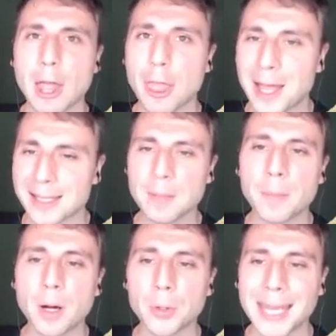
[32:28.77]
That's
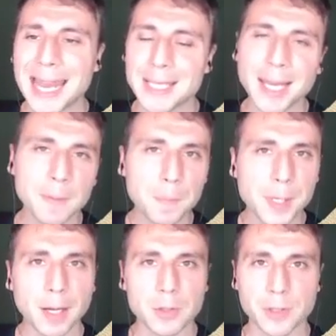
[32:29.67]
about any IP
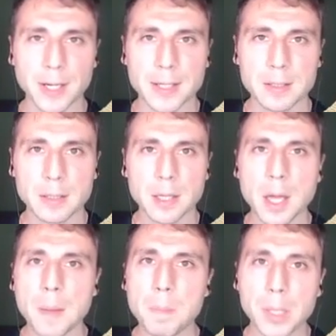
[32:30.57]
address
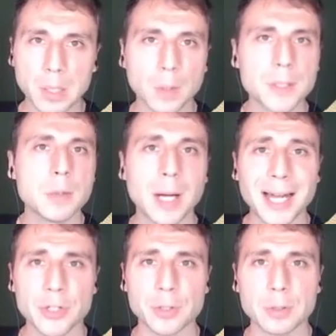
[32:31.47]
belongs to
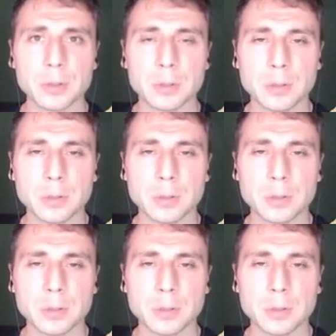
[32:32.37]
Azure.